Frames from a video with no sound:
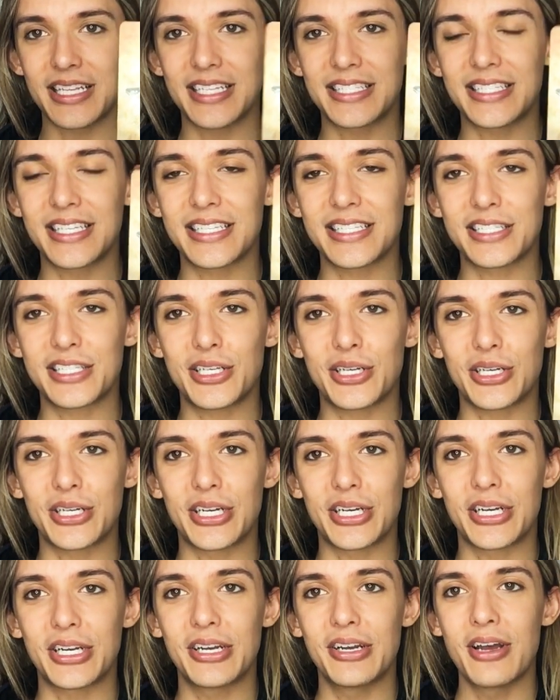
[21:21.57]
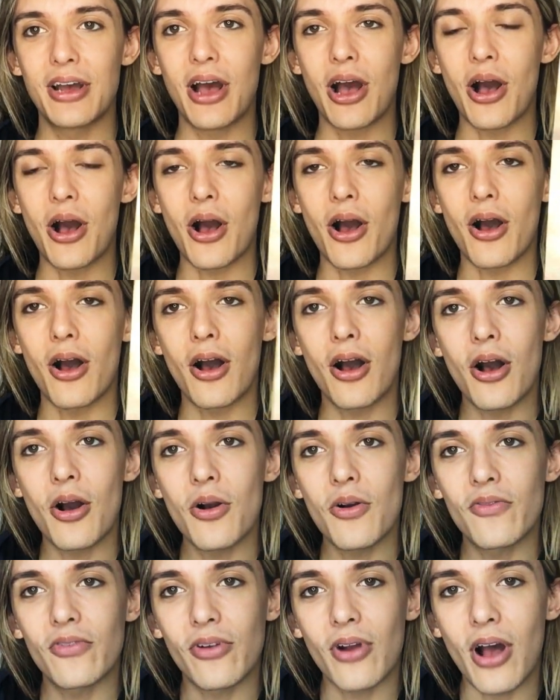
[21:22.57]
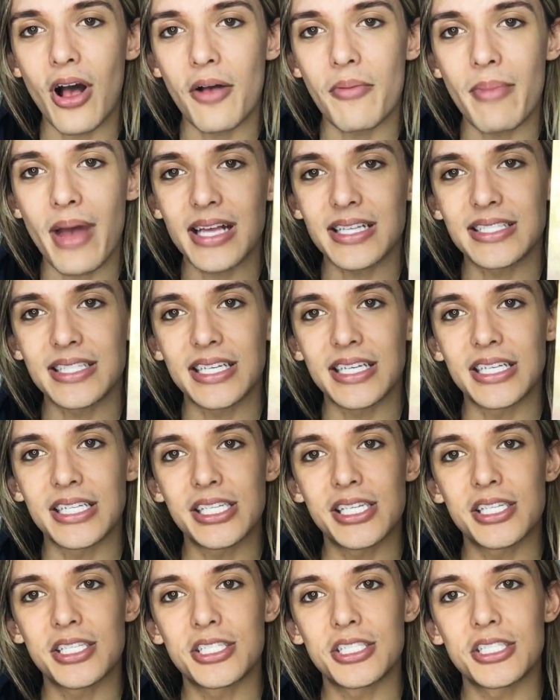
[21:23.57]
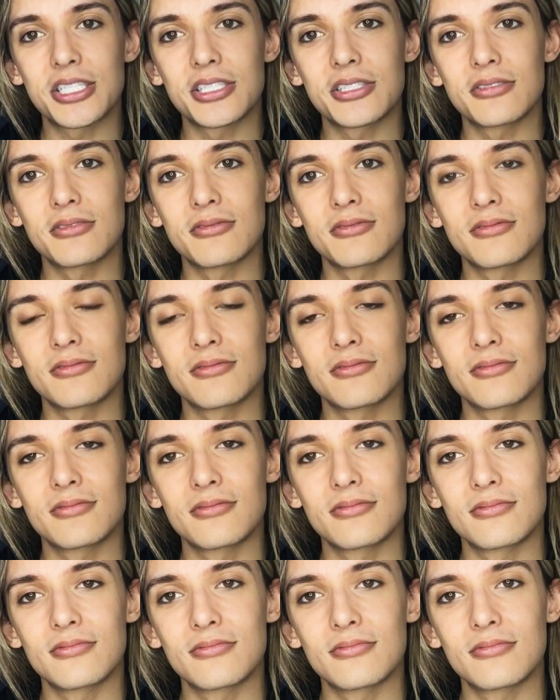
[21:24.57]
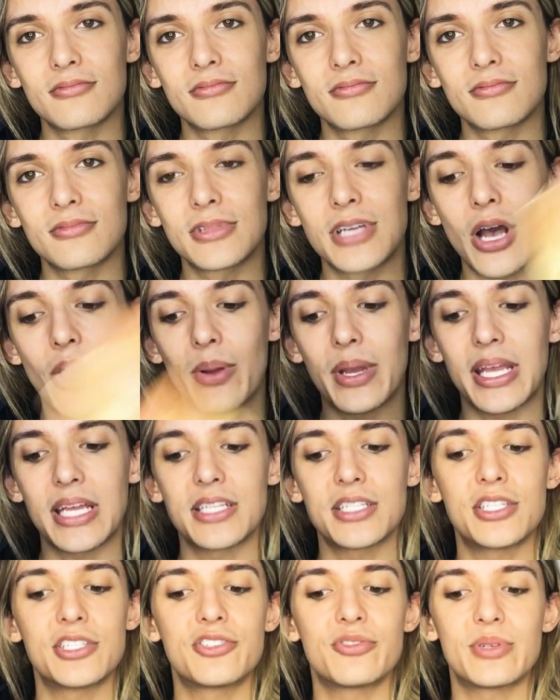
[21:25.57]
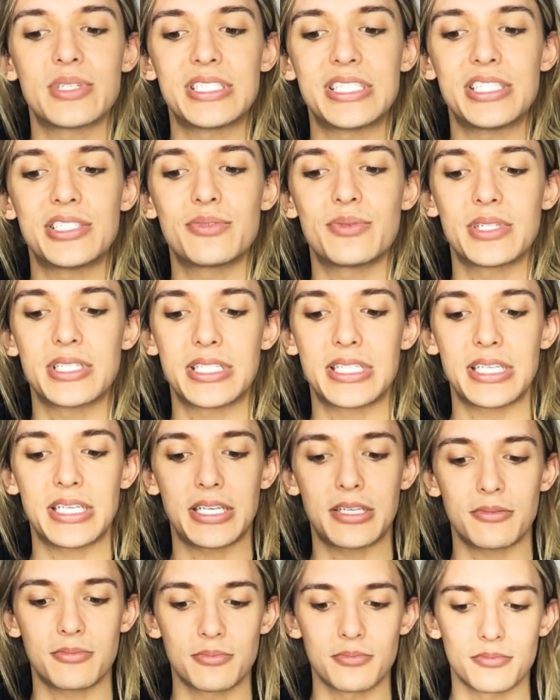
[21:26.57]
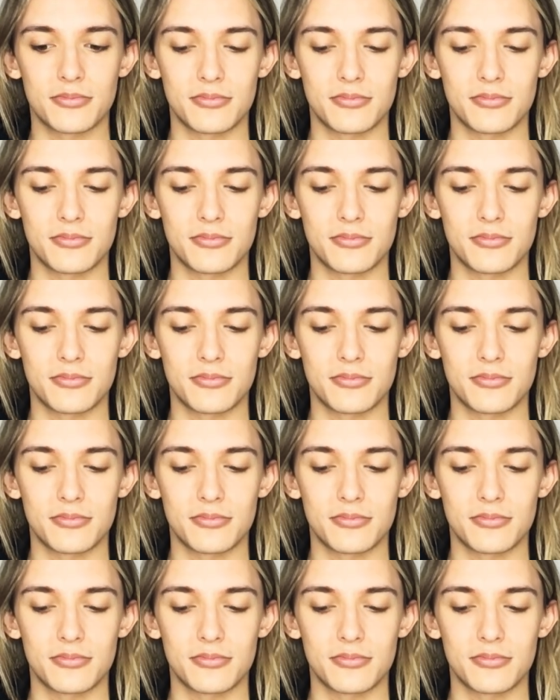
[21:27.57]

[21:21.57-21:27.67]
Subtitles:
this is your overall message going into 2020.